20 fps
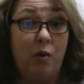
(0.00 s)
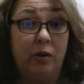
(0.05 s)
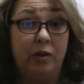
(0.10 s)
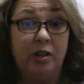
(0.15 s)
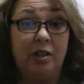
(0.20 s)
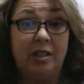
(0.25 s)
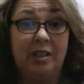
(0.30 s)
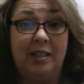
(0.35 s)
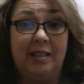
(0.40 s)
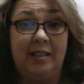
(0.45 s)

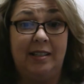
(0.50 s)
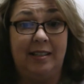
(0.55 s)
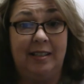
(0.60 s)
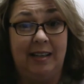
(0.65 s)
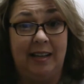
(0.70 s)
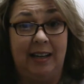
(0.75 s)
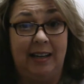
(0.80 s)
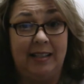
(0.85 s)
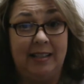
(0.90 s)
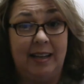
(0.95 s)
just as
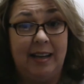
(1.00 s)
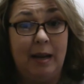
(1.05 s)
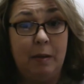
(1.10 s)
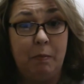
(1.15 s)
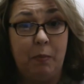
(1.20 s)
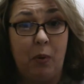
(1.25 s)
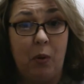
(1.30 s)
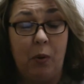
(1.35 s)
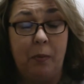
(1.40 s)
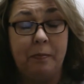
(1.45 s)
an
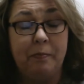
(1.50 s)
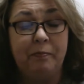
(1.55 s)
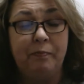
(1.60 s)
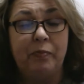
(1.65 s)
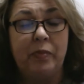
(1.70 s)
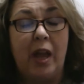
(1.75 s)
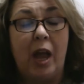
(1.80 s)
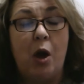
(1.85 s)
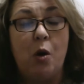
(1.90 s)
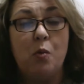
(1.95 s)
example,
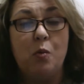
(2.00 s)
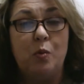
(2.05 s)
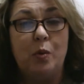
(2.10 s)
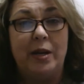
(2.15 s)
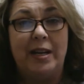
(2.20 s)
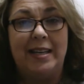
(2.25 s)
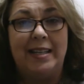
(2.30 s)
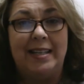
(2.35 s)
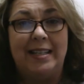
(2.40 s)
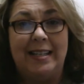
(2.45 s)

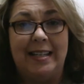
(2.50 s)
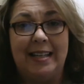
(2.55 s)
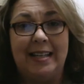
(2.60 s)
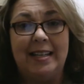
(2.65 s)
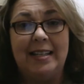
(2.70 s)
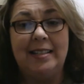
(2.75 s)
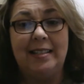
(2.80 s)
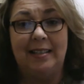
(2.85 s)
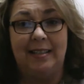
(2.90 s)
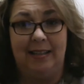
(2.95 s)
we
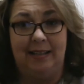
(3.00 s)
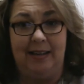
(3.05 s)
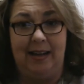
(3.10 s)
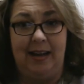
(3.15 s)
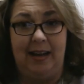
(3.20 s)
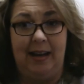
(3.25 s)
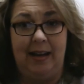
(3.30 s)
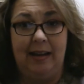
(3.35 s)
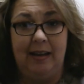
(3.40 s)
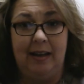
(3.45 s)
did
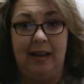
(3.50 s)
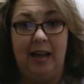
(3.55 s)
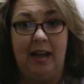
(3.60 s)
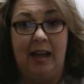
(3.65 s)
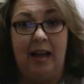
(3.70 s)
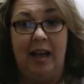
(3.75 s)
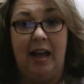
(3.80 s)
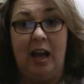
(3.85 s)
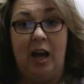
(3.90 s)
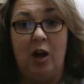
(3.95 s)
see
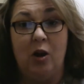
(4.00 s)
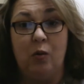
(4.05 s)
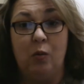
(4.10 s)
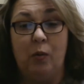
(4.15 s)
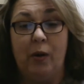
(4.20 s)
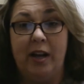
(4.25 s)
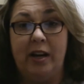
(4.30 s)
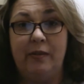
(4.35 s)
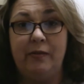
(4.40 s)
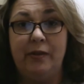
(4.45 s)
the
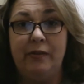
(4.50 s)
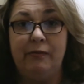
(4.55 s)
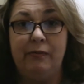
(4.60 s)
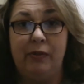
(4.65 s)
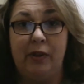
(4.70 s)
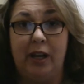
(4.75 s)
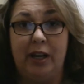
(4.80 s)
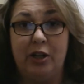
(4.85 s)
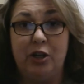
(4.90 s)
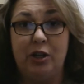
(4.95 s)
rate of
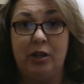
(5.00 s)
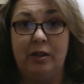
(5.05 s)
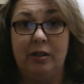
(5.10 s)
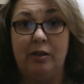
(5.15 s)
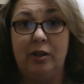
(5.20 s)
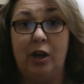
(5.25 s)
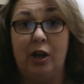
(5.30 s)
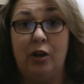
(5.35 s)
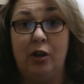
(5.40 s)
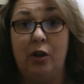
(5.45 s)

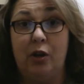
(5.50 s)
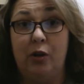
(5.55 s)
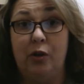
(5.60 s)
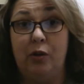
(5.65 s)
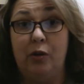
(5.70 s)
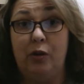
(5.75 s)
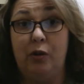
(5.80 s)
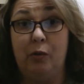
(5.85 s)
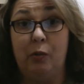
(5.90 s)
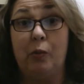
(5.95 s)
inflation
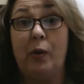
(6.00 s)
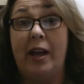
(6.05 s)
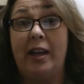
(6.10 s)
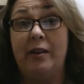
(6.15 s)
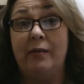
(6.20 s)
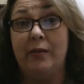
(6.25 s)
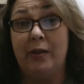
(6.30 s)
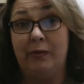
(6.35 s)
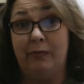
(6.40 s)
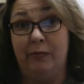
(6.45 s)

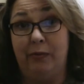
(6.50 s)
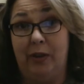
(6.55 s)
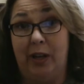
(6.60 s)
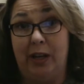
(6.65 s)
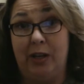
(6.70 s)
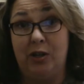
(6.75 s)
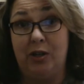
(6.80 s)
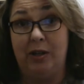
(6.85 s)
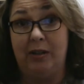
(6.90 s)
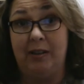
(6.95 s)

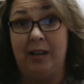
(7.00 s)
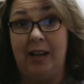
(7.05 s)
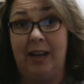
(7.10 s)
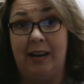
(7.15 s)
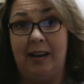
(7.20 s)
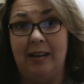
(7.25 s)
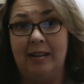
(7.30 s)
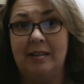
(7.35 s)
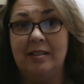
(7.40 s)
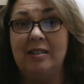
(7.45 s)
that
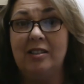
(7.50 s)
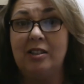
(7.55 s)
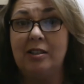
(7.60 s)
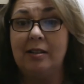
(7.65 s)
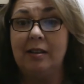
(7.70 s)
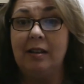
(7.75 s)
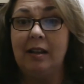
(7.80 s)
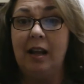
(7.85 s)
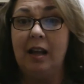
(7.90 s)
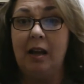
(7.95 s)
is
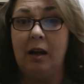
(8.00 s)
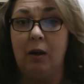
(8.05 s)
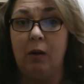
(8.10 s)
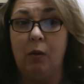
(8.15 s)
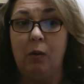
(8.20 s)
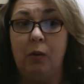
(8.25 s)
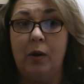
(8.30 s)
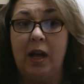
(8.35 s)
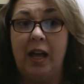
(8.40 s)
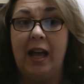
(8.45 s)

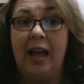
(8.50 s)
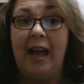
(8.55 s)
slow,